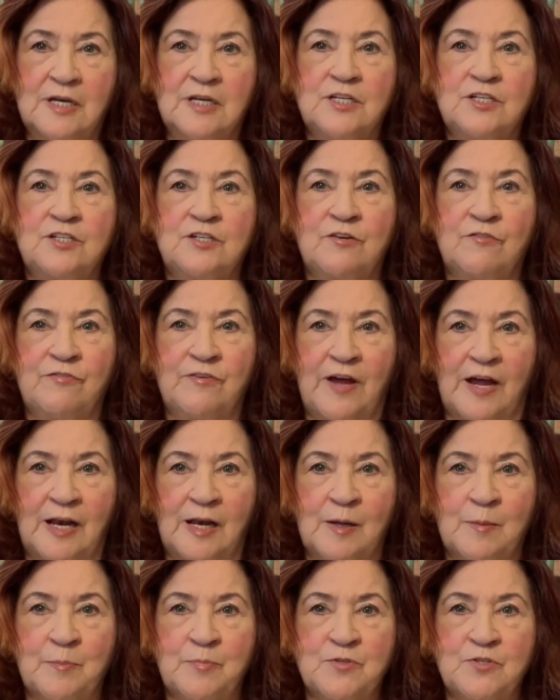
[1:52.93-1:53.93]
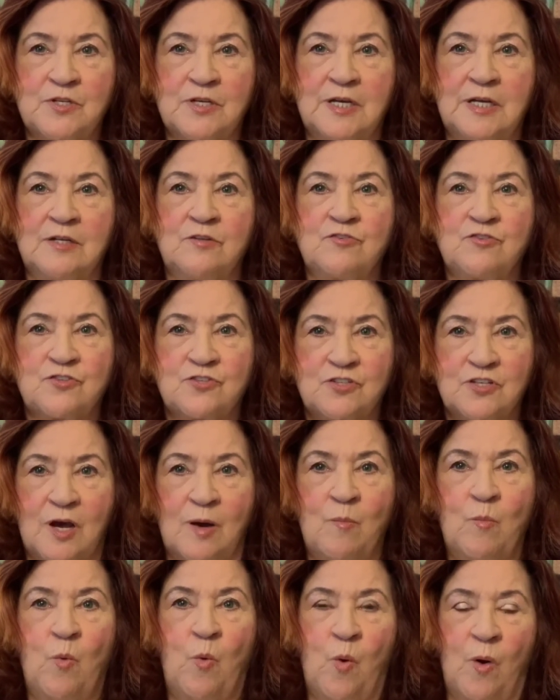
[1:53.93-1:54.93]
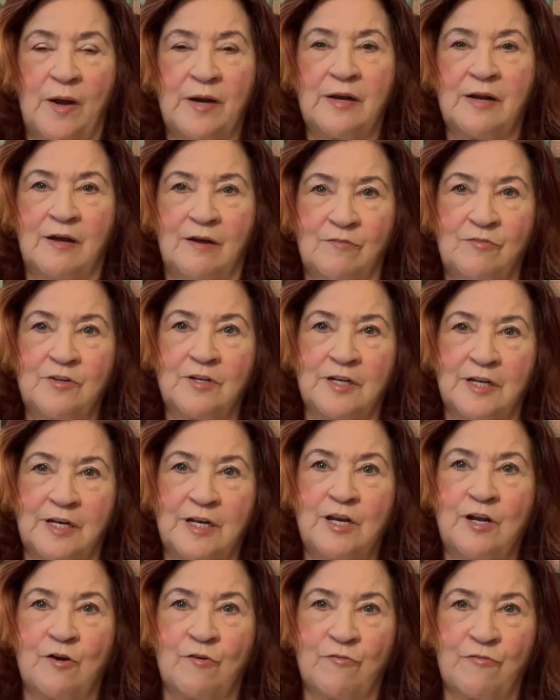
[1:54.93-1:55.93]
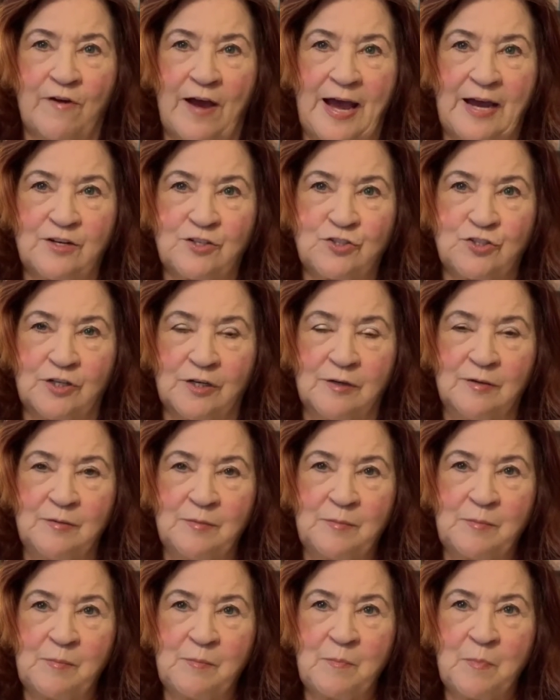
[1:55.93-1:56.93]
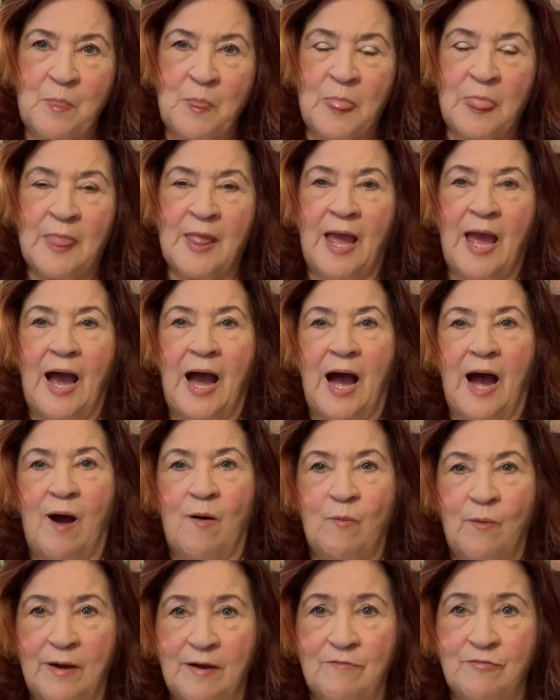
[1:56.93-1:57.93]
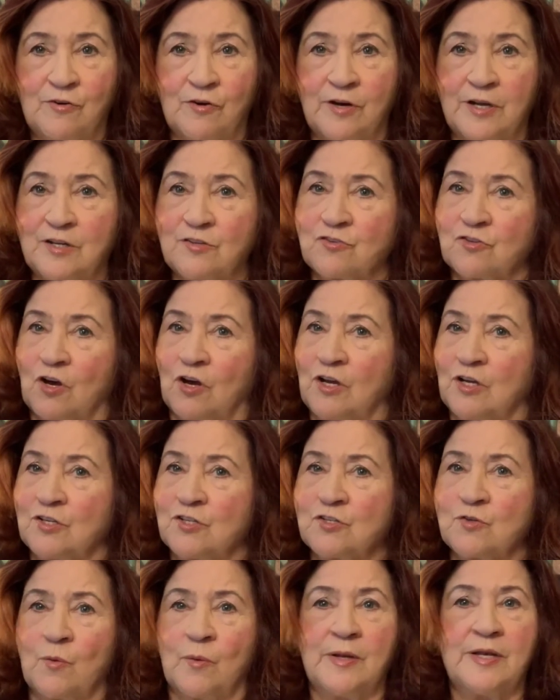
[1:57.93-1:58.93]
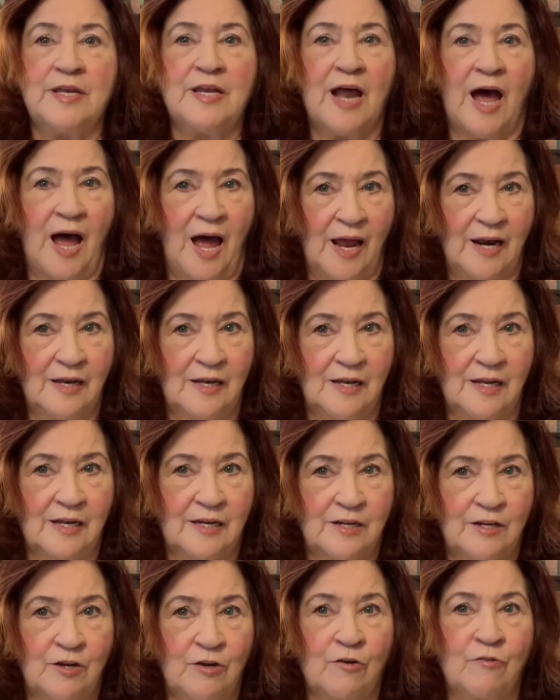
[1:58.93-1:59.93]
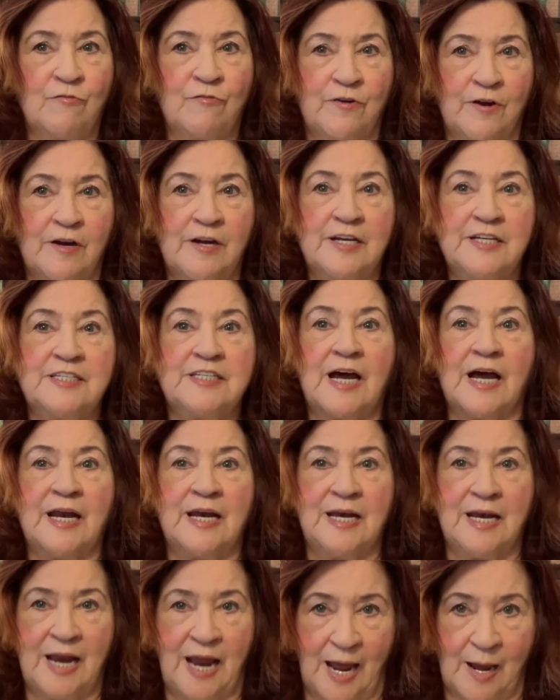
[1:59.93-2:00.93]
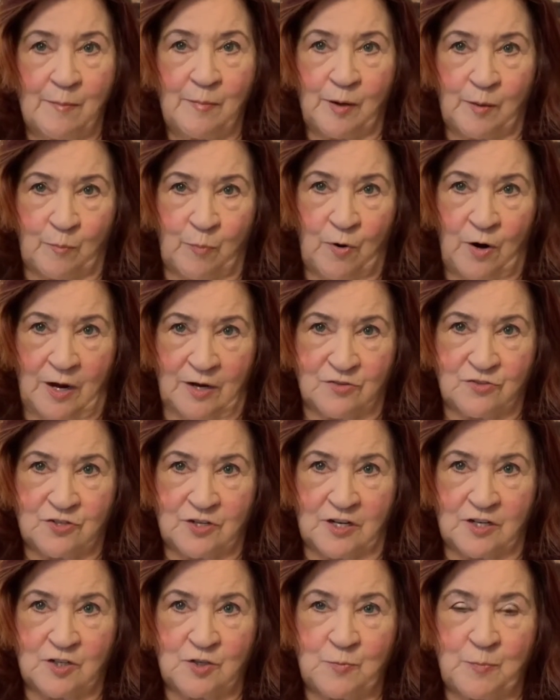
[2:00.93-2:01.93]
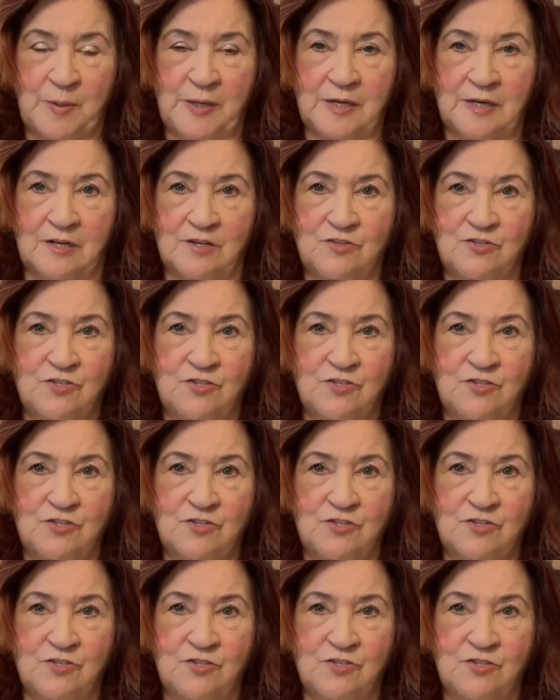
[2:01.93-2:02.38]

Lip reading: develops in somewhat of a linear fashion. However, it's also a non-linear, very dynamic process because